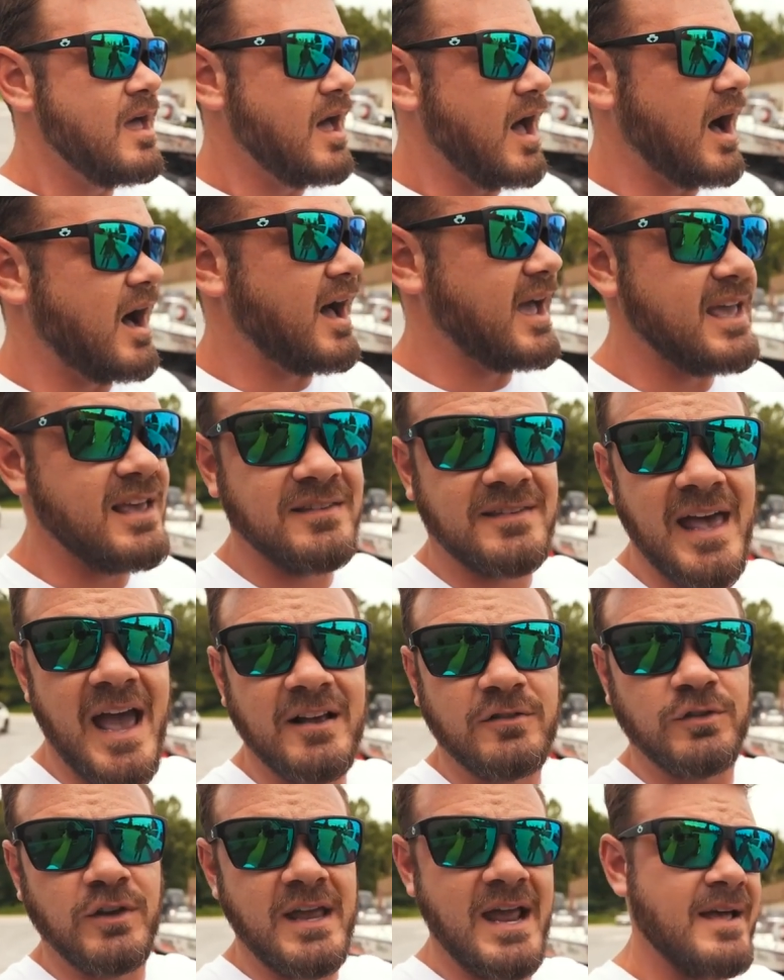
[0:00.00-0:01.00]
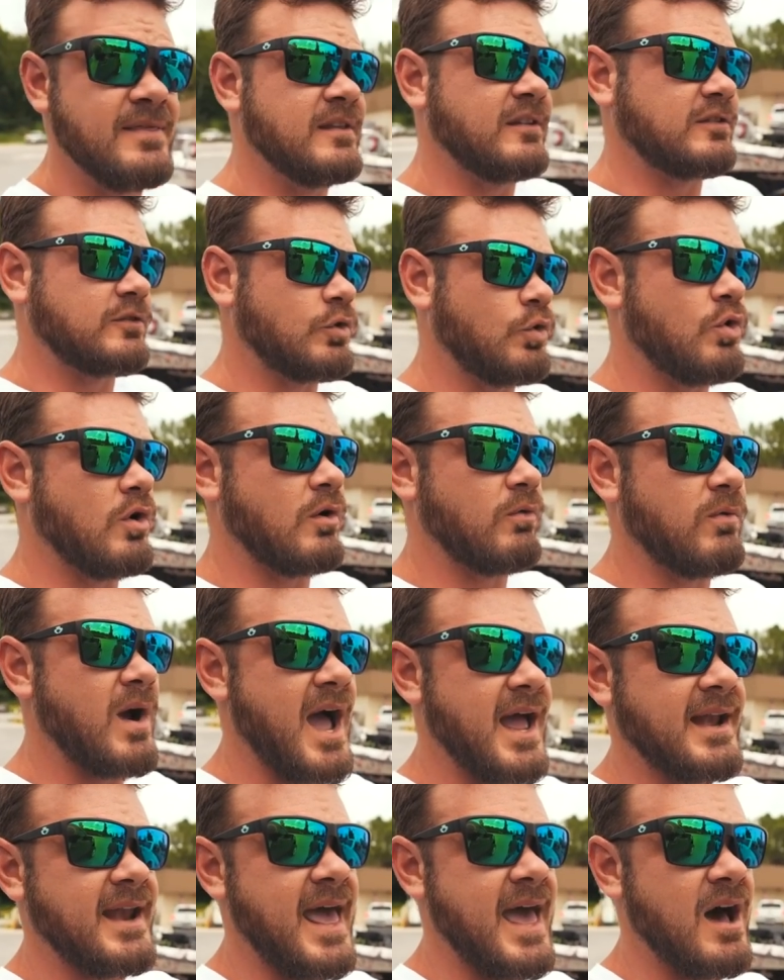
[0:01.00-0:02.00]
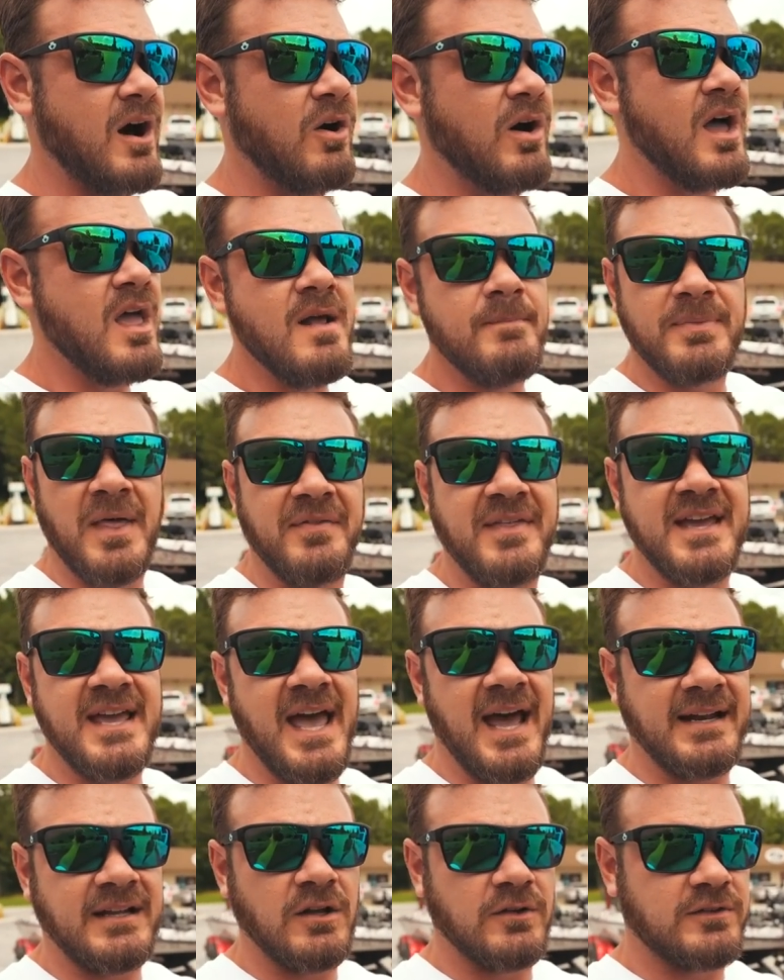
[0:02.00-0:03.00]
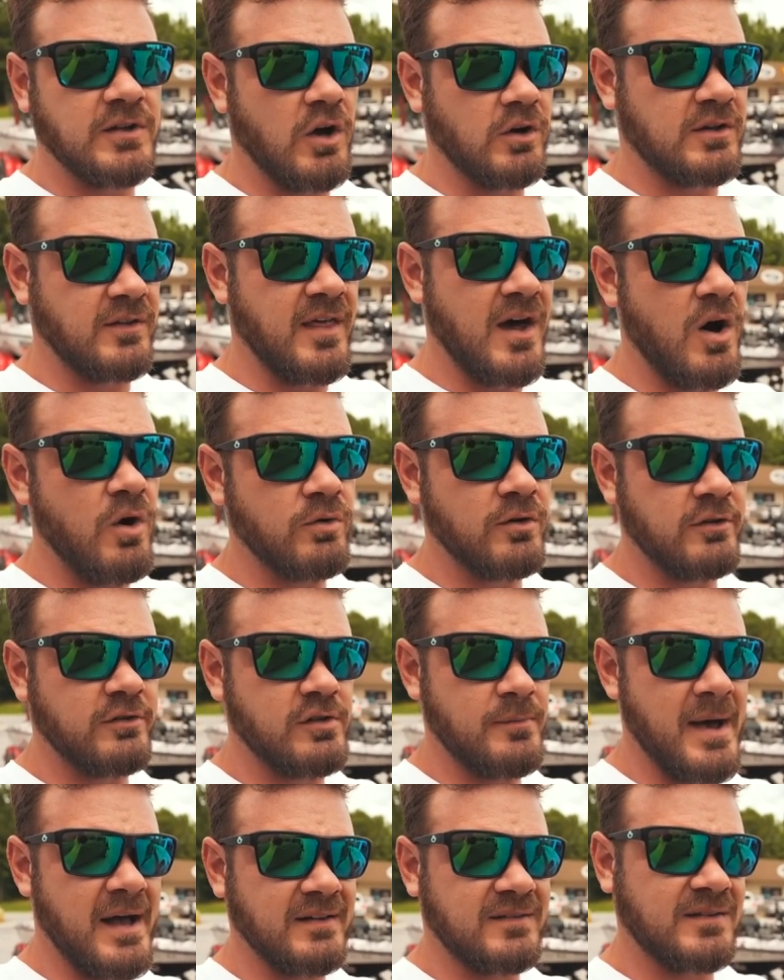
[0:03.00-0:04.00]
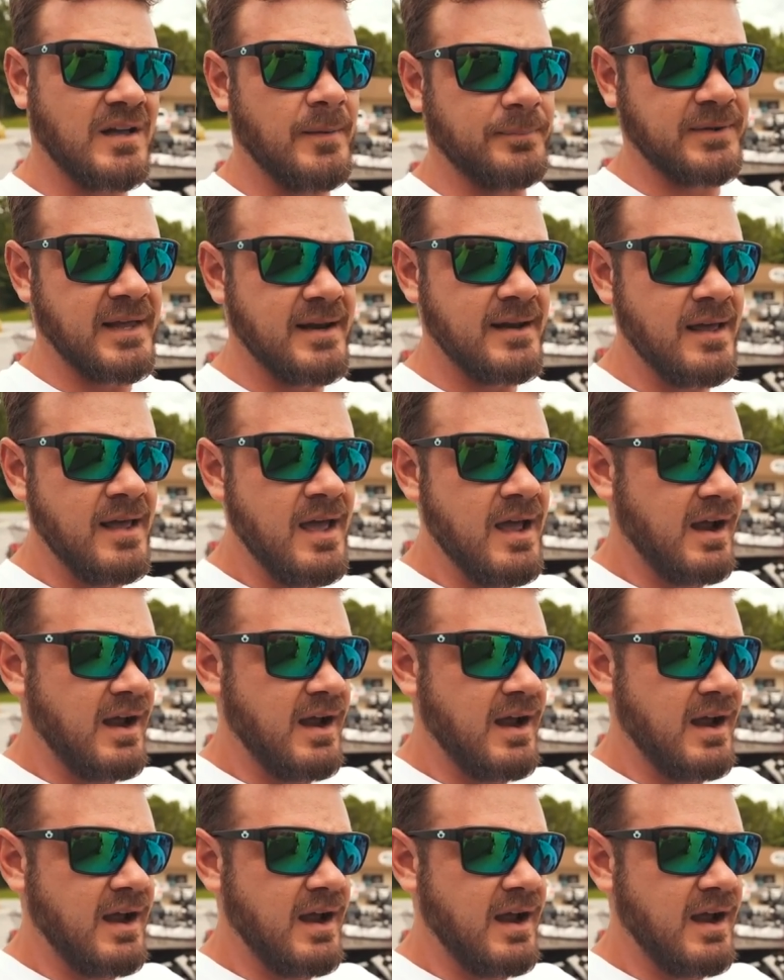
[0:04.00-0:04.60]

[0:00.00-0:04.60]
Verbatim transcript: Uh, he's actually in the store right now. I think he had to go talk to the owners about something.